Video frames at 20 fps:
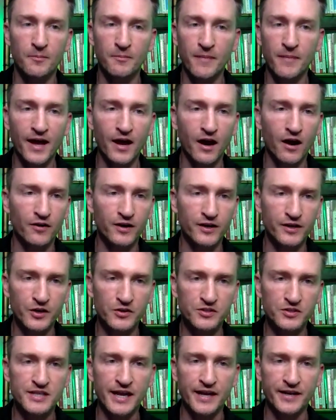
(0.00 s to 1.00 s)
Matt already
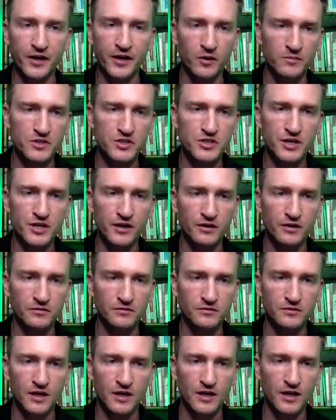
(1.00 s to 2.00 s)
knows Danielle
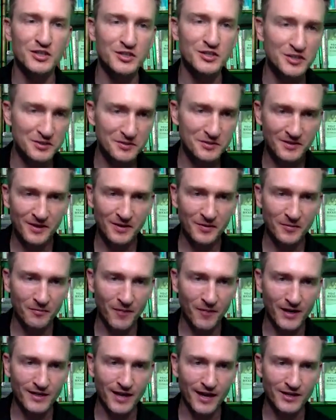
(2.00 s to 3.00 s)
Michelle. She's
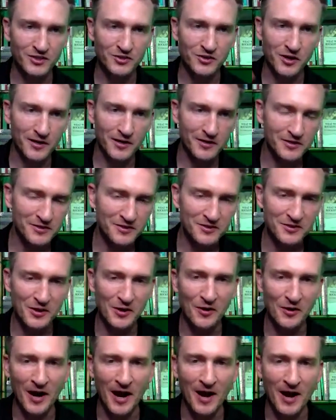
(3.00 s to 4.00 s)
my tax strategist.
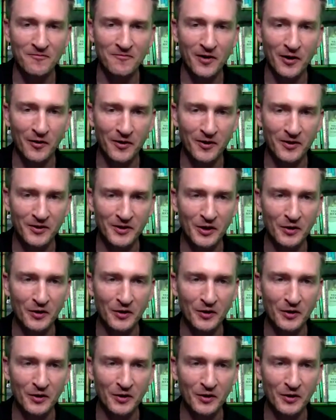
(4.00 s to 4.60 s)
So I'm very,